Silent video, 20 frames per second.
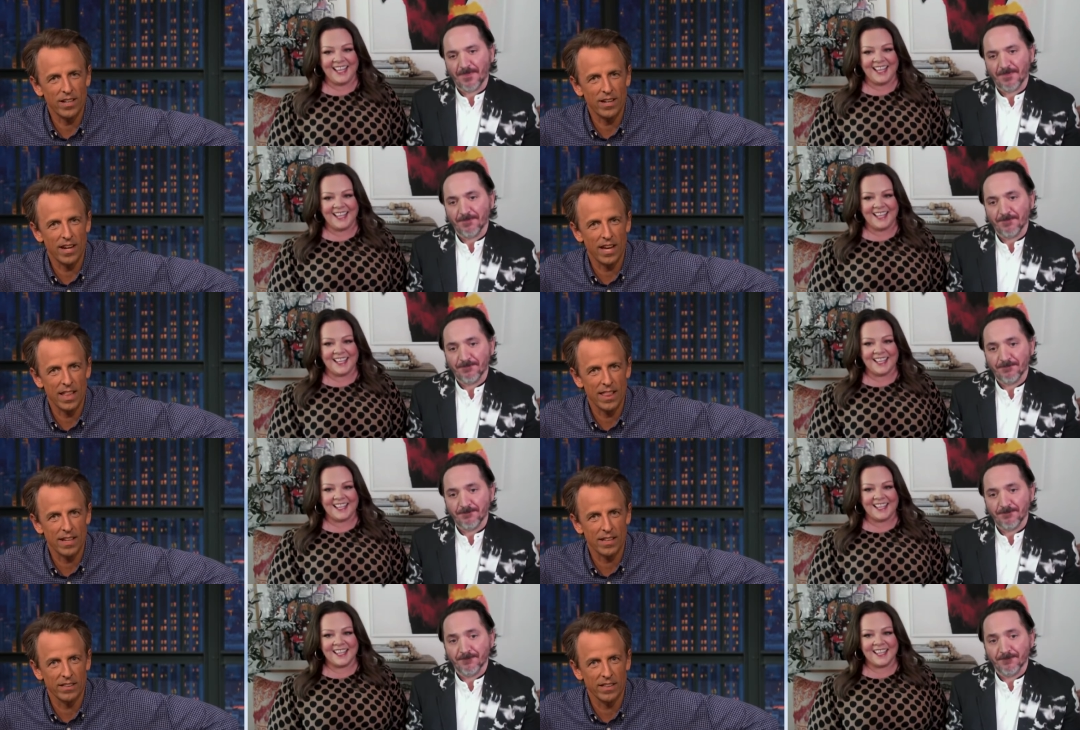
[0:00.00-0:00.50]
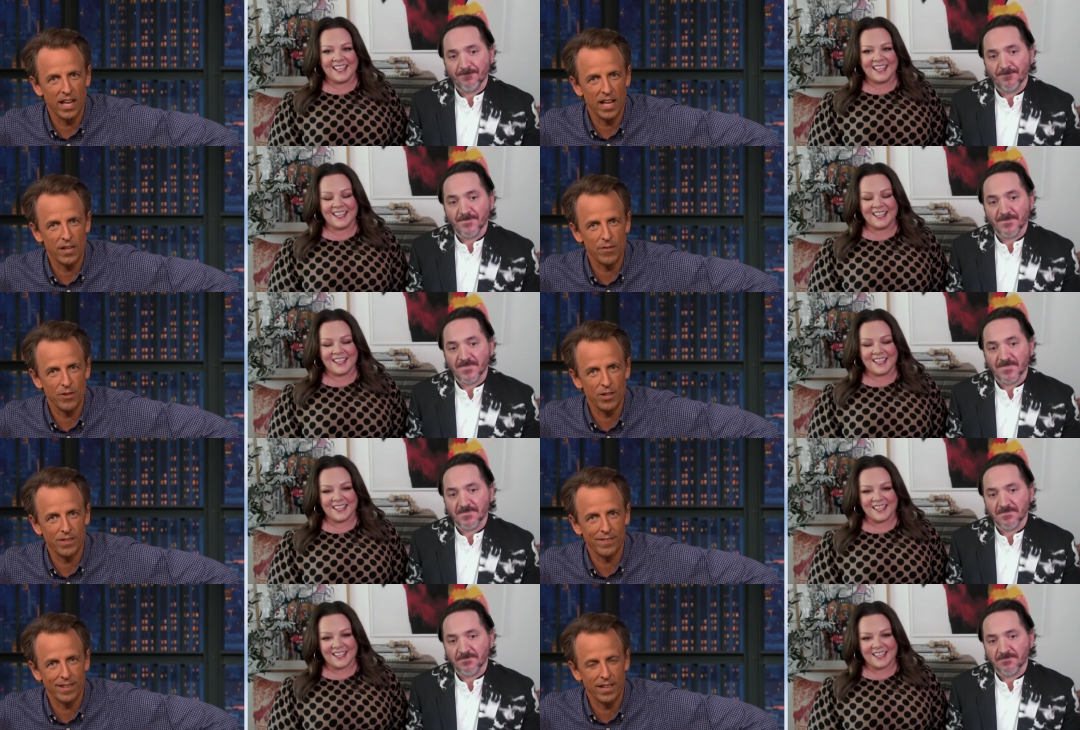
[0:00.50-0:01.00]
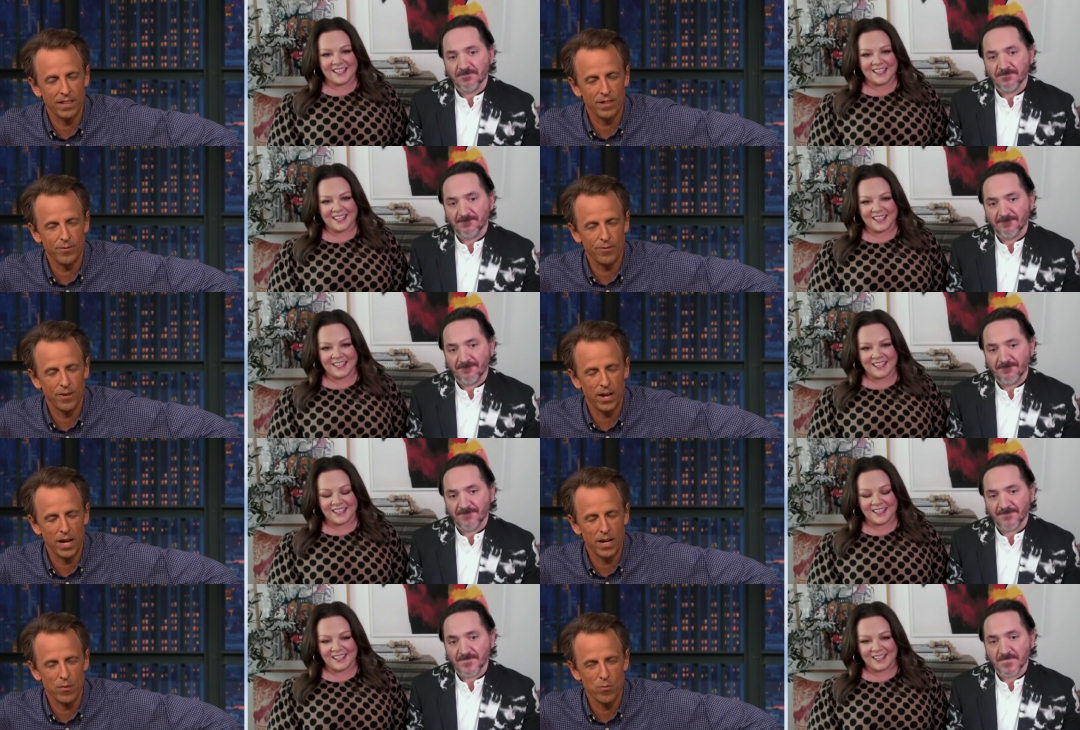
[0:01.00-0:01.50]
Speaker 1: I think a lot of us had to
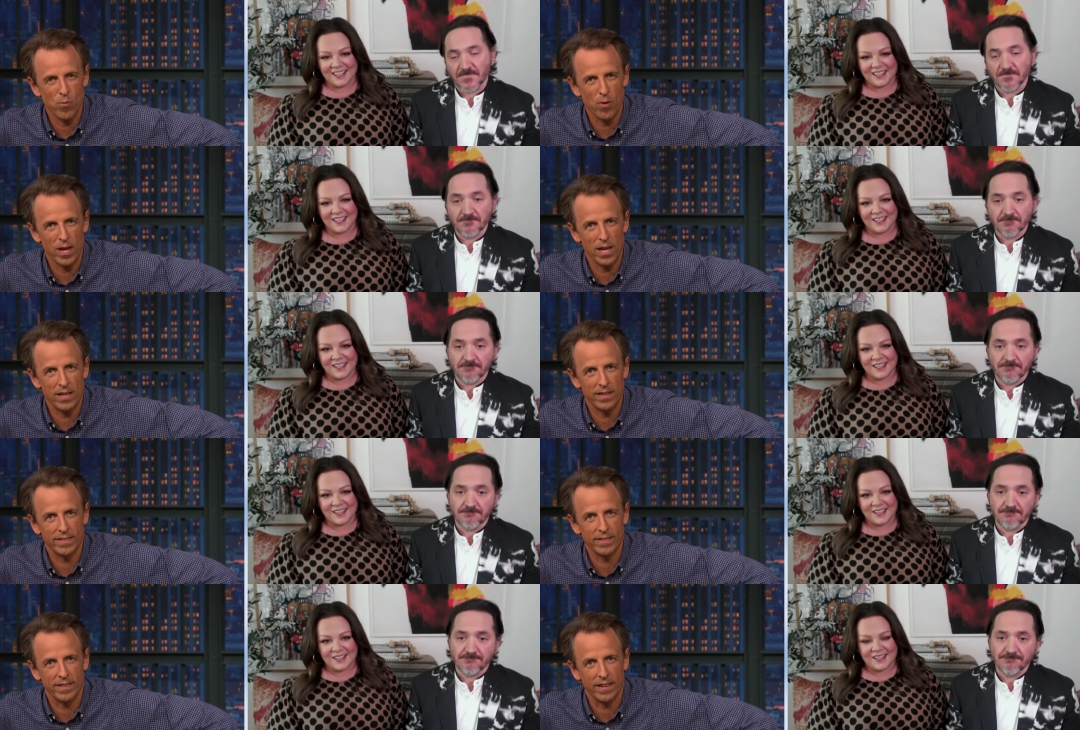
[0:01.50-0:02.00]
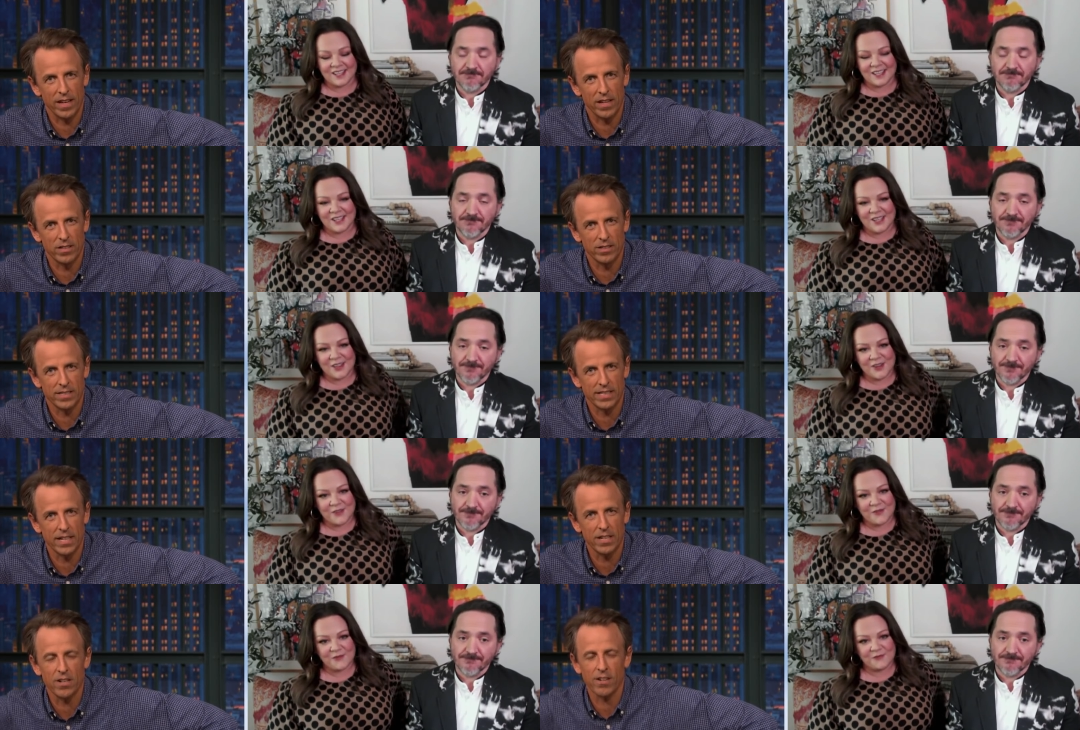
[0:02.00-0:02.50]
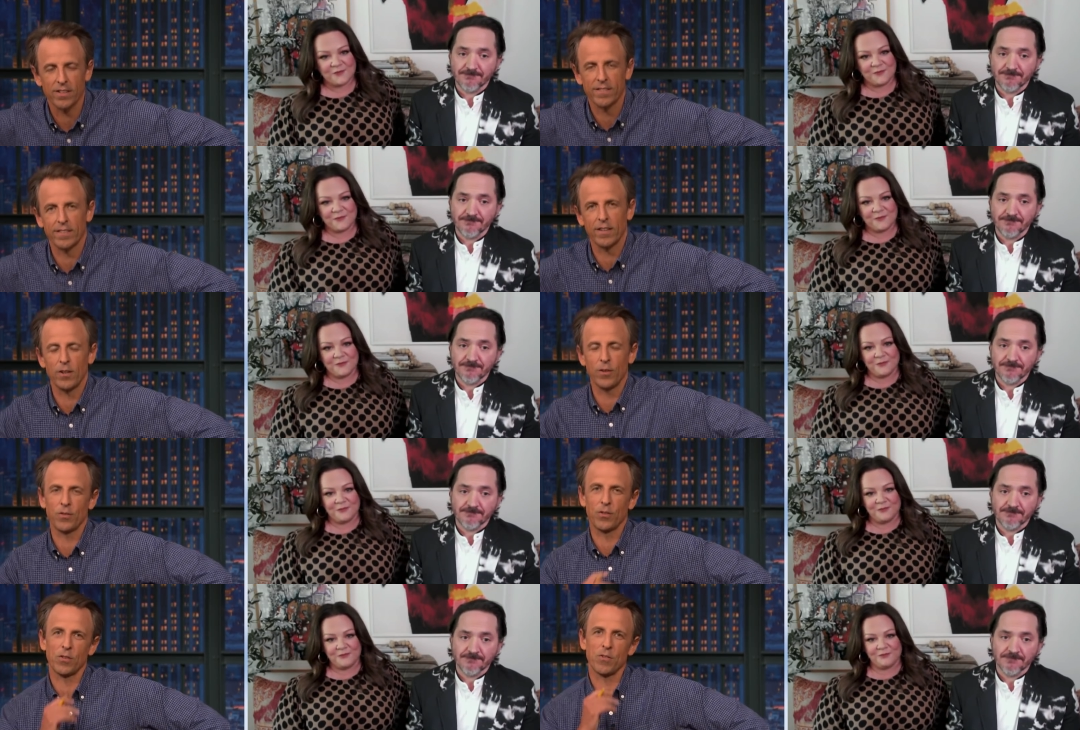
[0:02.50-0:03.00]
find ways to entertain
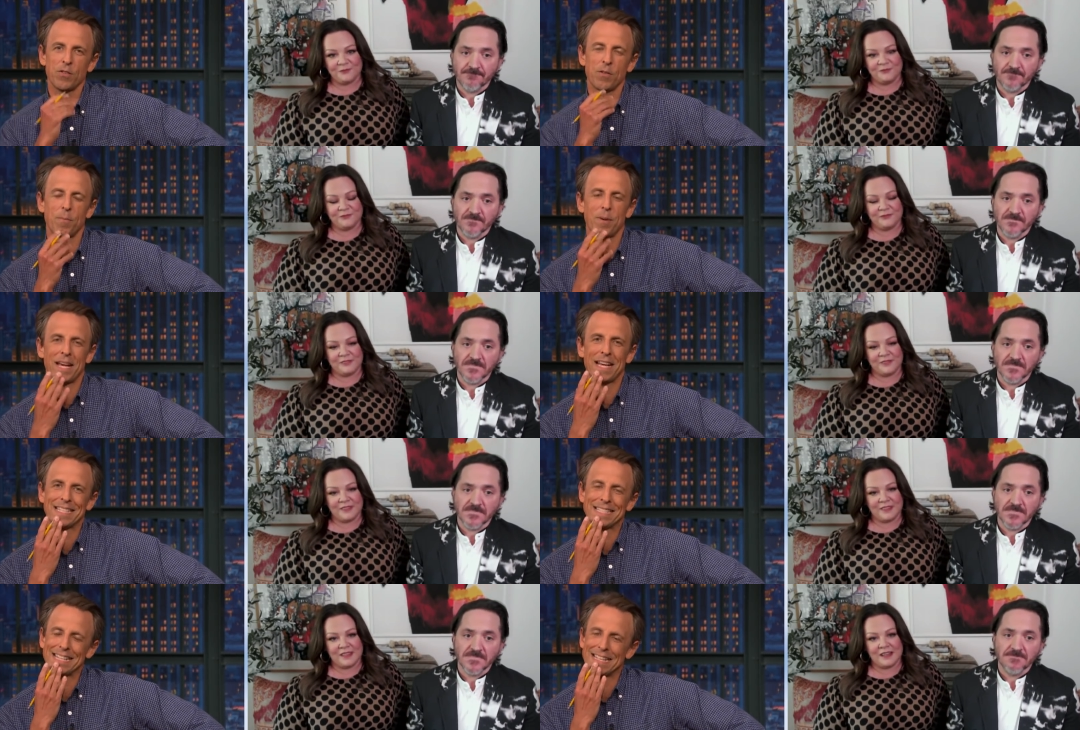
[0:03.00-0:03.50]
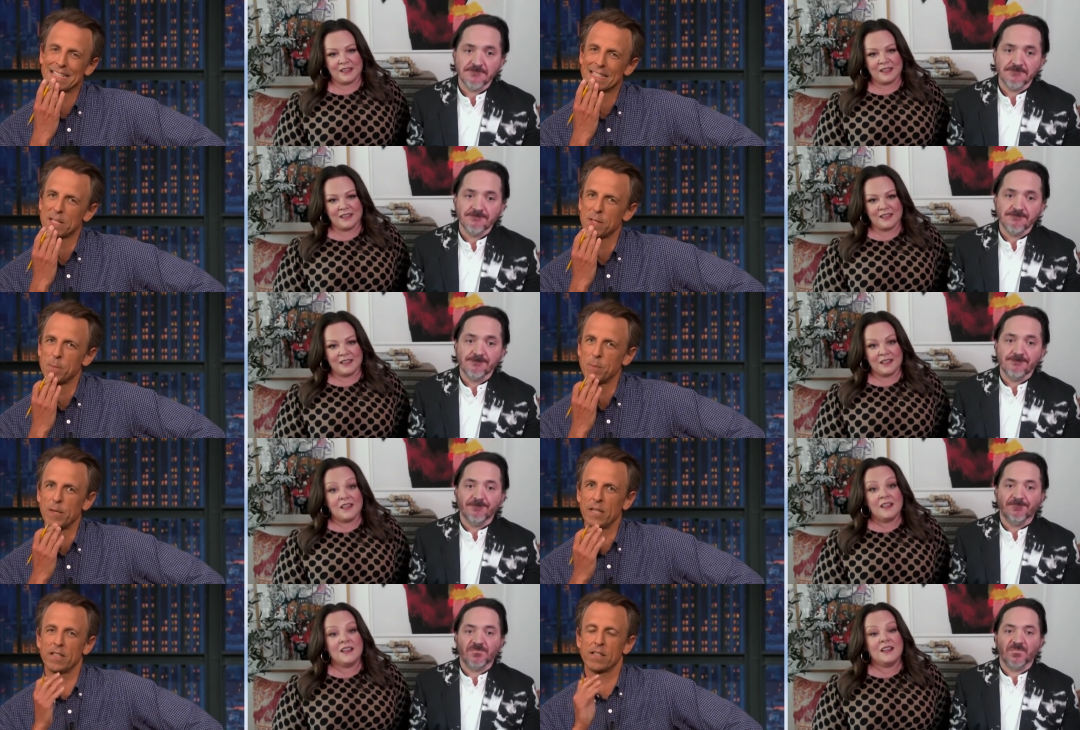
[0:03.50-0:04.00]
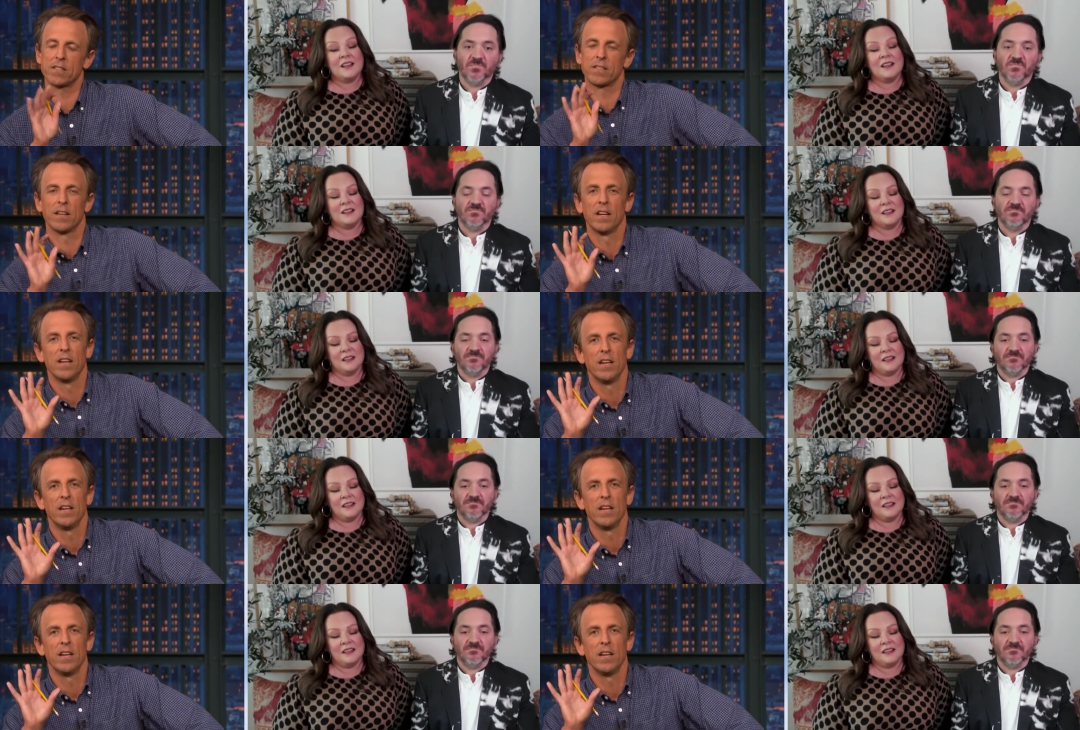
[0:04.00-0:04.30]
ourselves over the past 18 months.